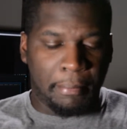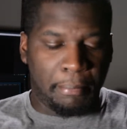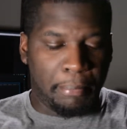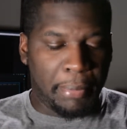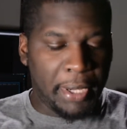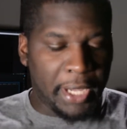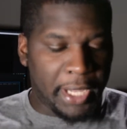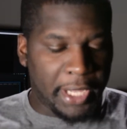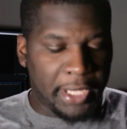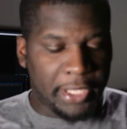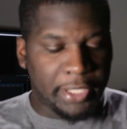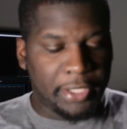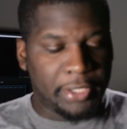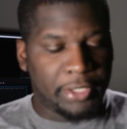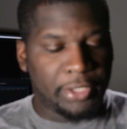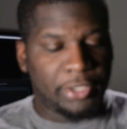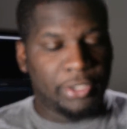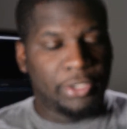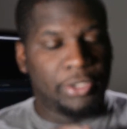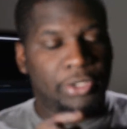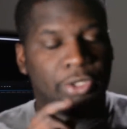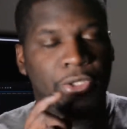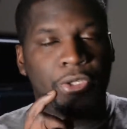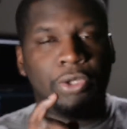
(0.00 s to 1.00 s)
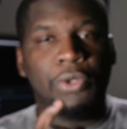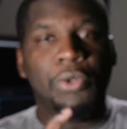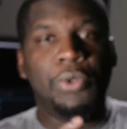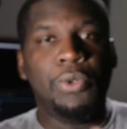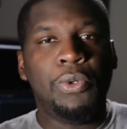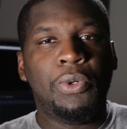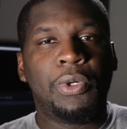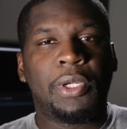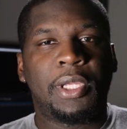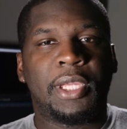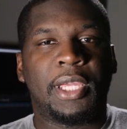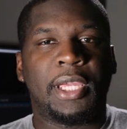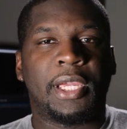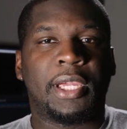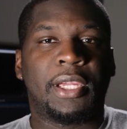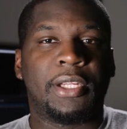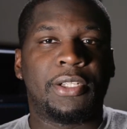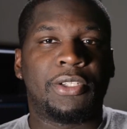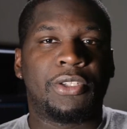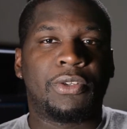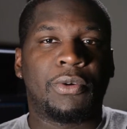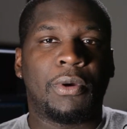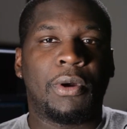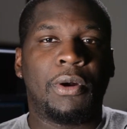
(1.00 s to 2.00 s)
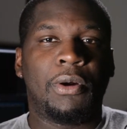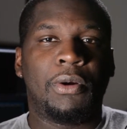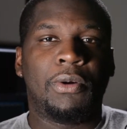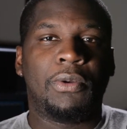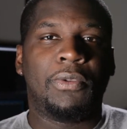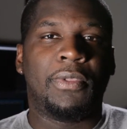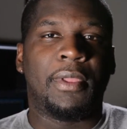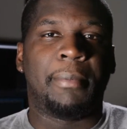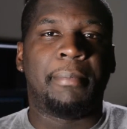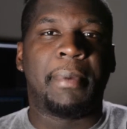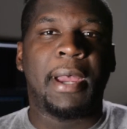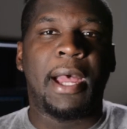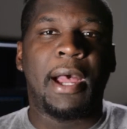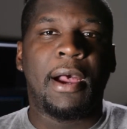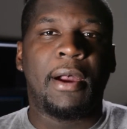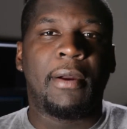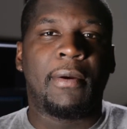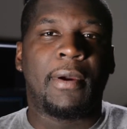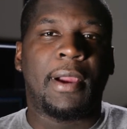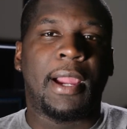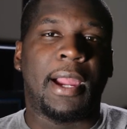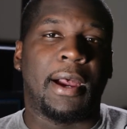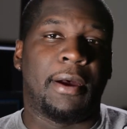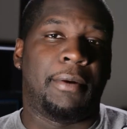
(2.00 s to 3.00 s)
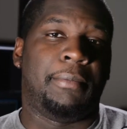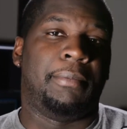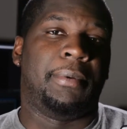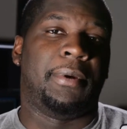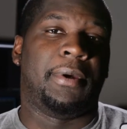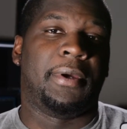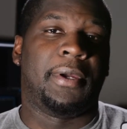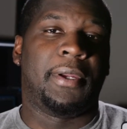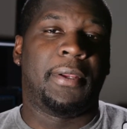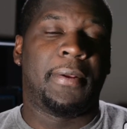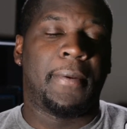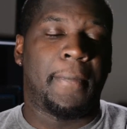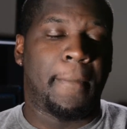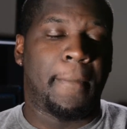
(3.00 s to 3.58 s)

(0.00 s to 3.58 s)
but you can control the power output